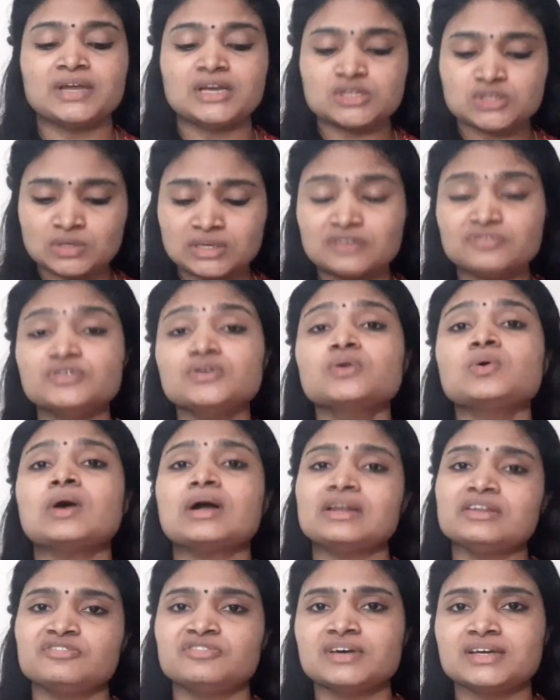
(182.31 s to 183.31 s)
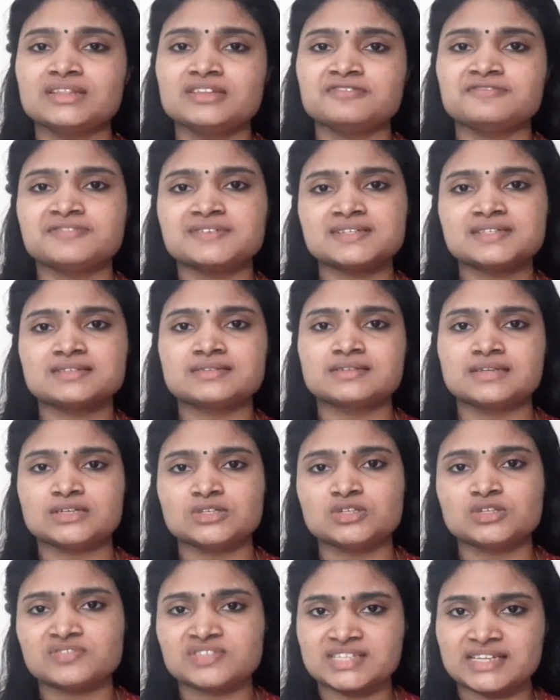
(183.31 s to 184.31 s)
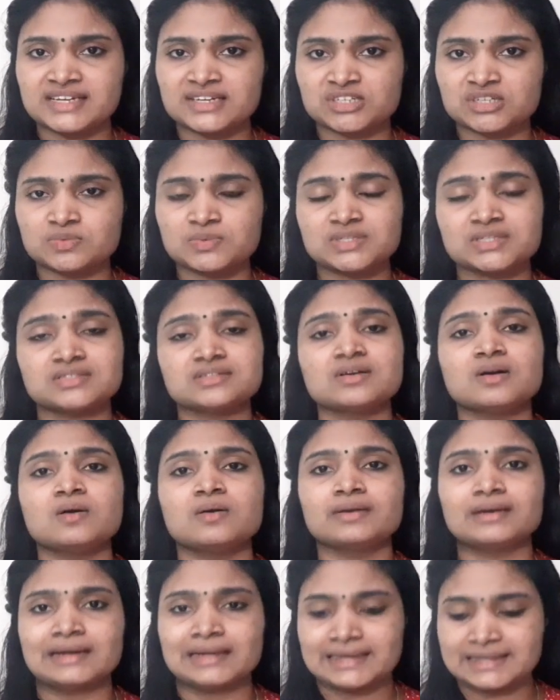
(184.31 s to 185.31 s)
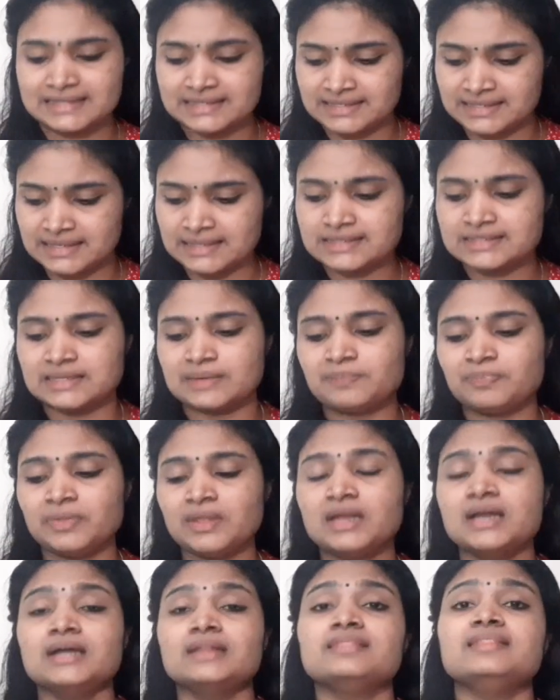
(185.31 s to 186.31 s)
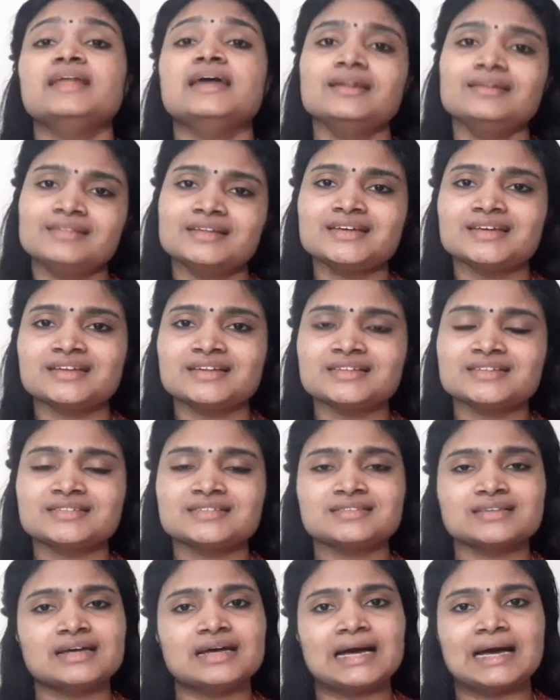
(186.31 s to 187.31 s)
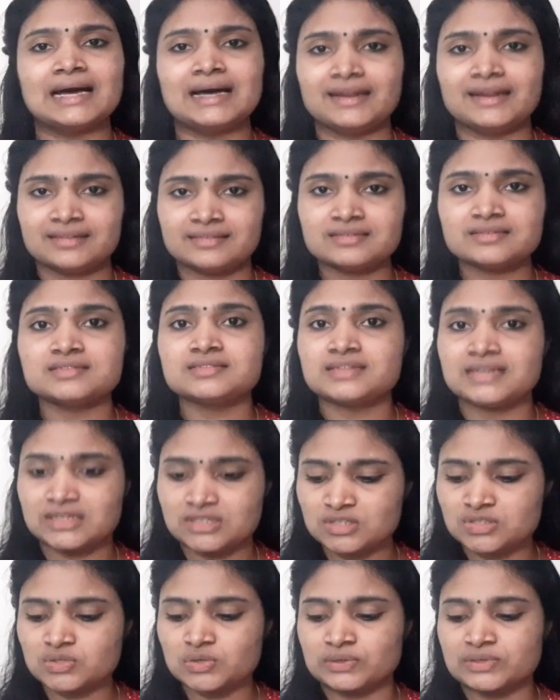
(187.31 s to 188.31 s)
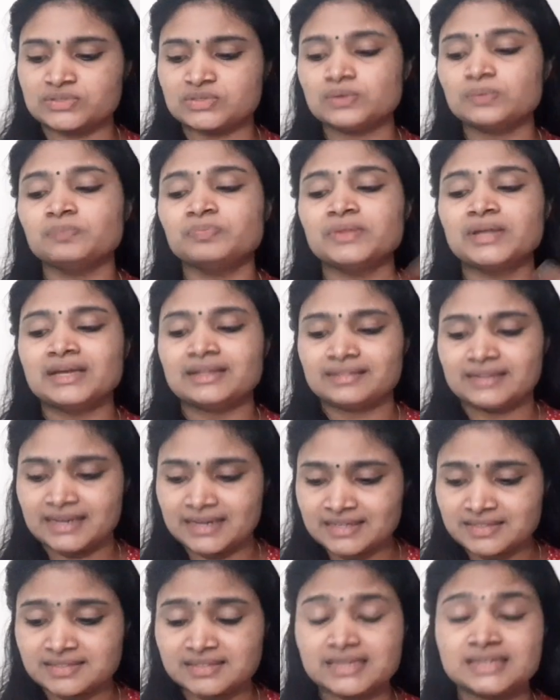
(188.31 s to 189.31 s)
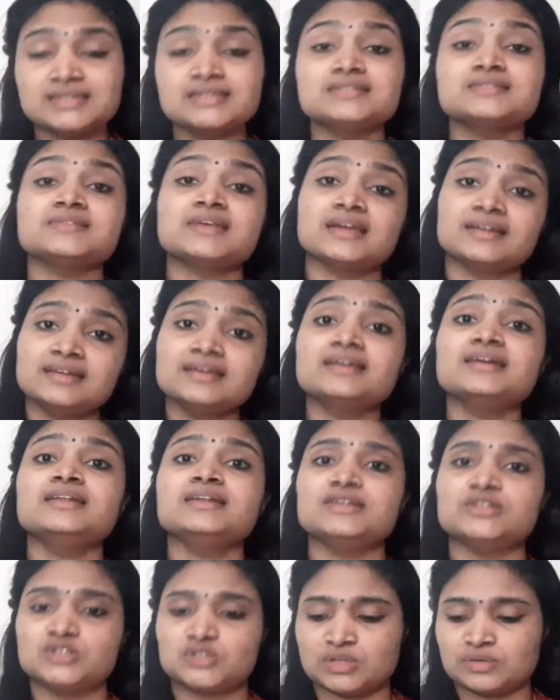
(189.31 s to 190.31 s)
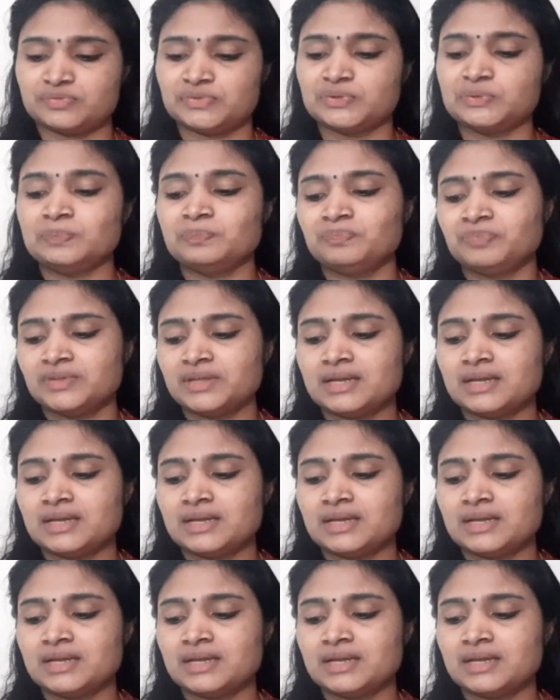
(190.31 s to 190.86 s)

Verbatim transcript: So if you qualify the first stage of selection, which is the online test, then there is another stages also. The next stage is technical interview.